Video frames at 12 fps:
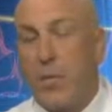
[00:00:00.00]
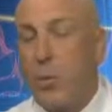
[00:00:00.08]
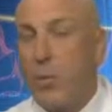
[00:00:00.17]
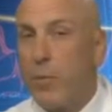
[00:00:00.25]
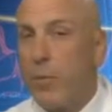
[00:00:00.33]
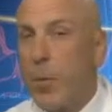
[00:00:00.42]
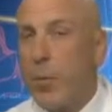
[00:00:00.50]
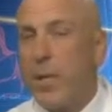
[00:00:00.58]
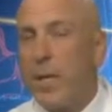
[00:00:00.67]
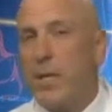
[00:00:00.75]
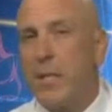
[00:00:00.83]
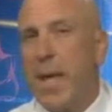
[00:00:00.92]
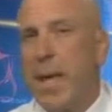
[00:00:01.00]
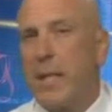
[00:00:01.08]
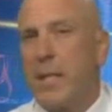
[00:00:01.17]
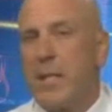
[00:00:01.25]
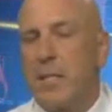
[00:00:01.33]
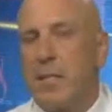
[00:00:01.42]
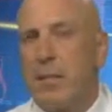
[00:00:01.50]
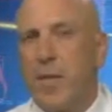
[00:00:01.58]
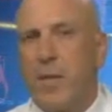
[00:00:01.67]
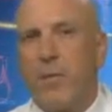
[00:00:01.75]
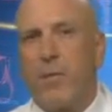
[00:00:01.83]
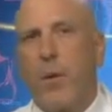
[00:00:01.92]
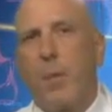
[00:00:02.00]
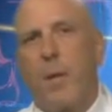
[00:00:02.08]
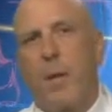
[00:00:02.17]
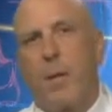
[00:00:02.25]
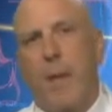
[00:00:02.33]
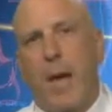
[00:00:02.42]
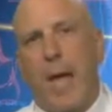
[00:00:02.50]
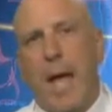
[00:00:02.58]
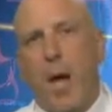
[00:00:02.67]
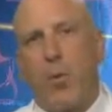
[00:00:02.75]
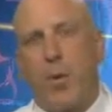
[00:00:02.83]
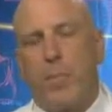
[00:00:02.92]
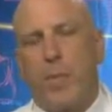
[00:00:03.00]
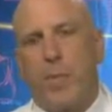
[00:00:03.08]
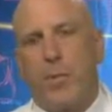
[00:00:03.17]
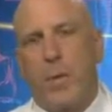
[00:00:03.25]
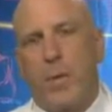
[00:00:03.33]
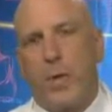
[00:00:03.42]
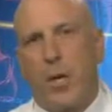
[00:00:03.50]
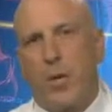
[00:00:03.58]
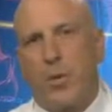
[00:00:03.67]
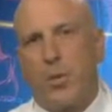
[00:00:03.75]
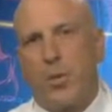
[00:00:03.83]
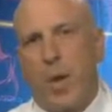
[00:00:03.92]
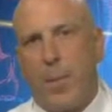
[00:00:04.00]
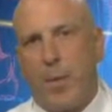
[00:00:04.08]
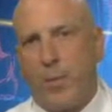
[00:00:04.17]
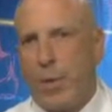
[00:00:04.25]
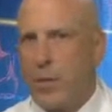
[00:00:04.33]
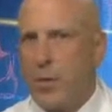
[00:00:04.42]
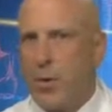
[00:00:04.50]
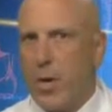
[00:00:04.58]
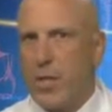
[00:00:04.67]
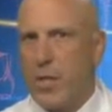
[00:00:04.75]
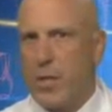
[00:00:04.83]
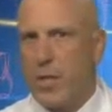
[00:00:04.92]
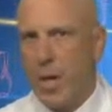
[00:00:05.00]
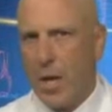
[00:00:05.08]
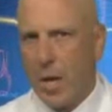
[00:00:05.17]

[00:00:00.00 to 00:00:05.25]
So before we get to that, let's think for a minute about how we've been treating all-ceramic restorations,